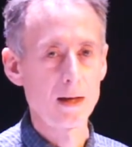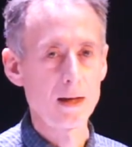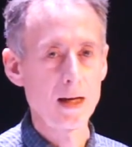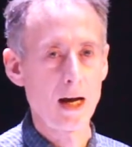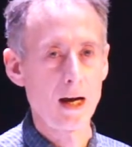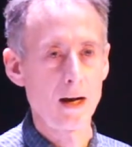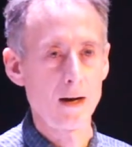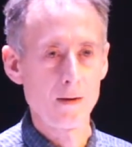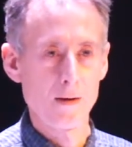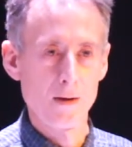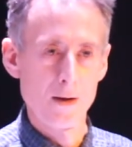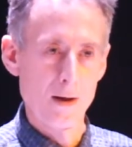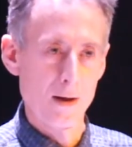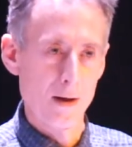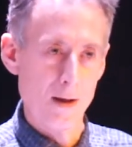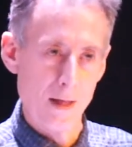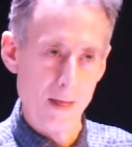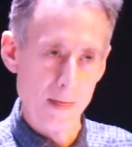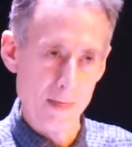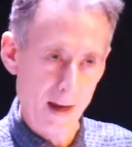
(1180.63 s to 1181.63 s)
Now,
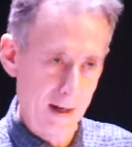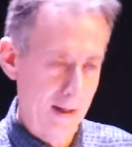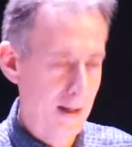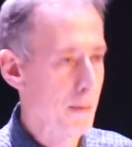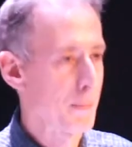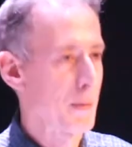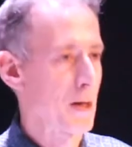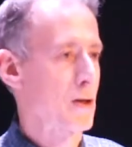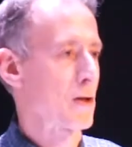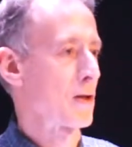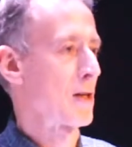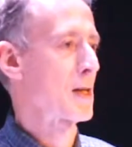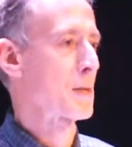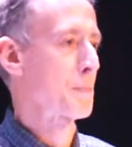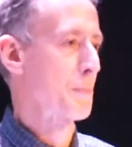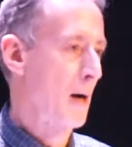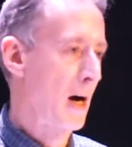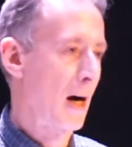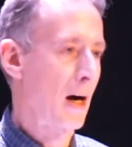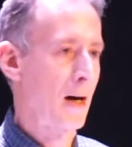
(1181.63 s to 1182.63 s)
that commission is
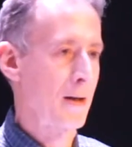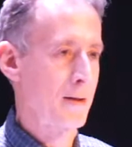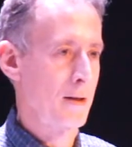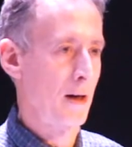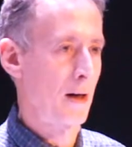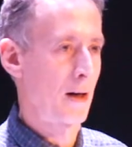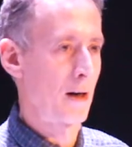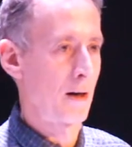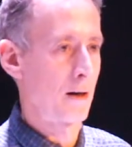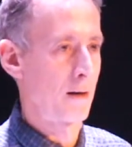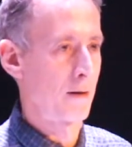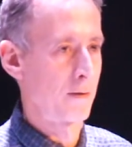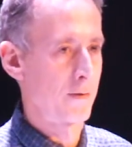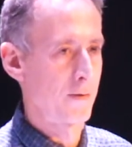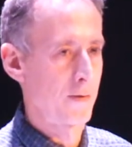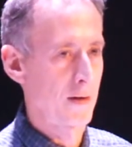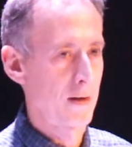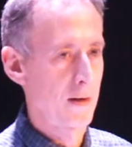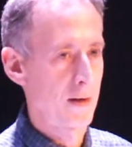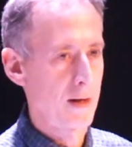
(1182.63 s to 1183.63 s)
part
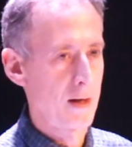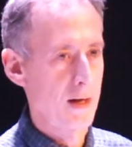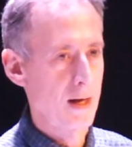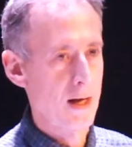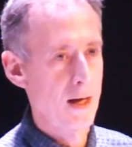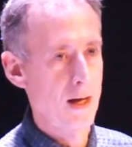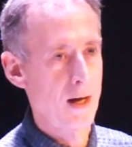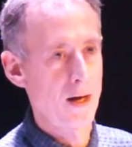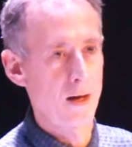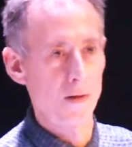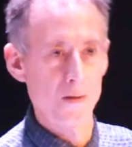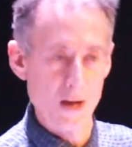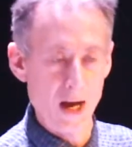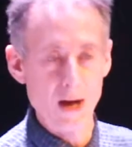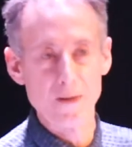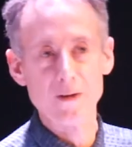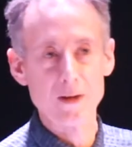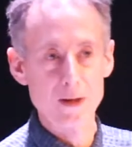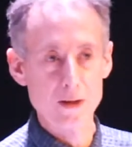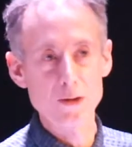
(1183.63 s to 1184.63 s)
of the
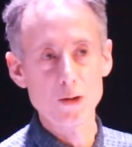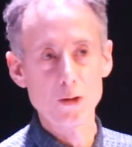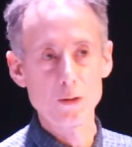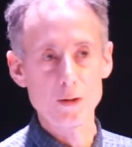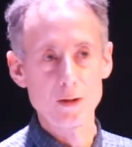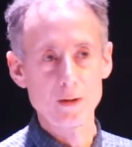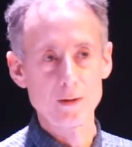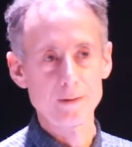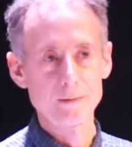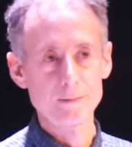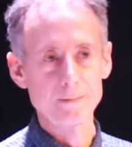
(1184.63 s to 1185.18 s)
African Union,